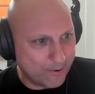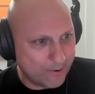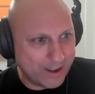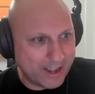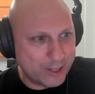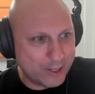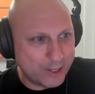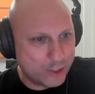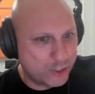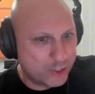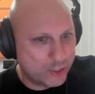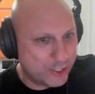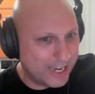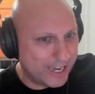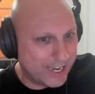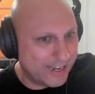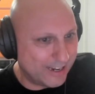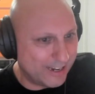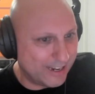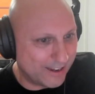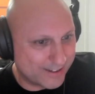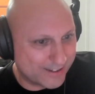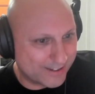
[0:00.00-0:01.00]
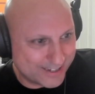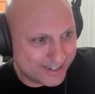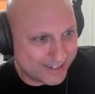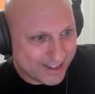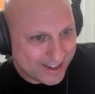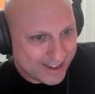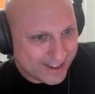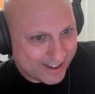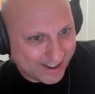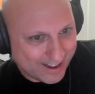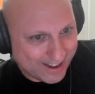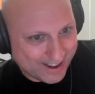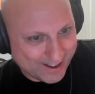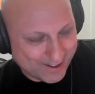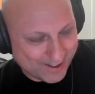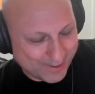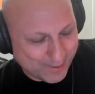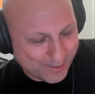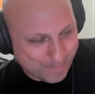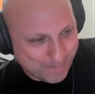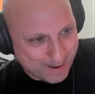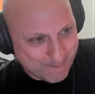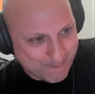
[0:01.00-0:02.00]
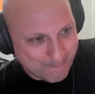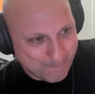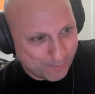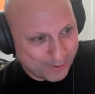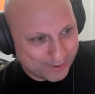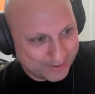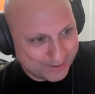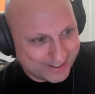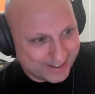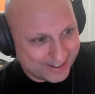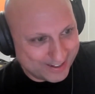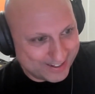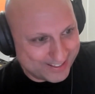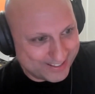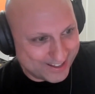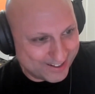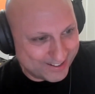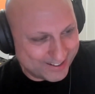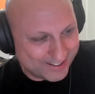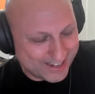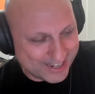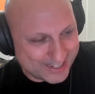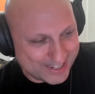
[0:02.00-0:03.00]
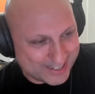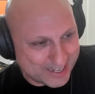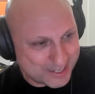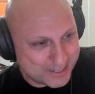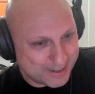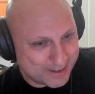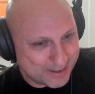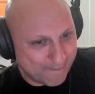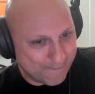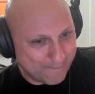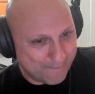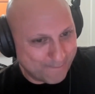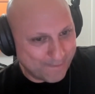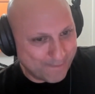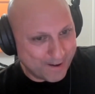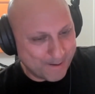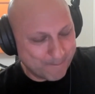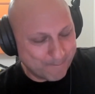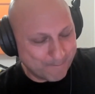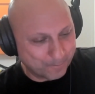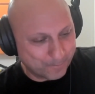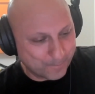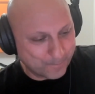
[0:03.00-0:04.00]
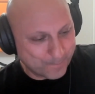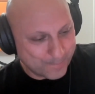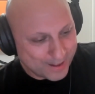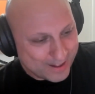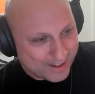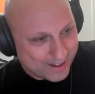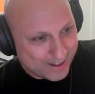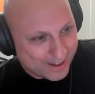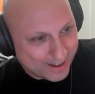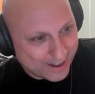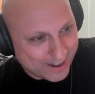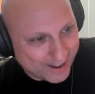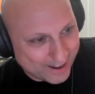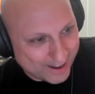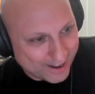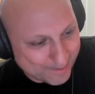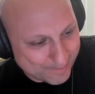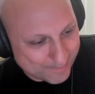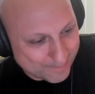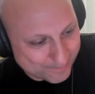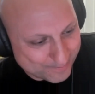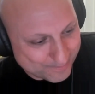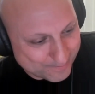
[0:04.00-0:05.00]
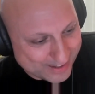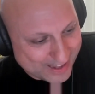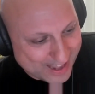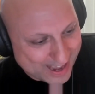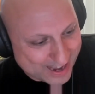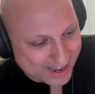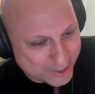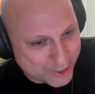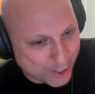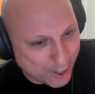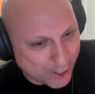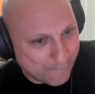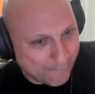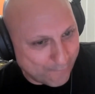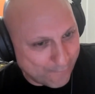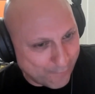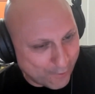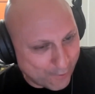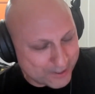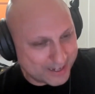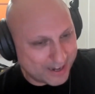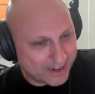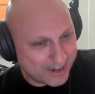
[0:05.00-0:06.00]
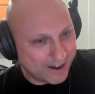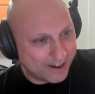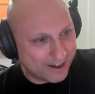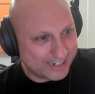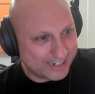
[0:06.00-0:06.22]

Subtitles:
ingenious, the people that did this stuff. Joe Fossard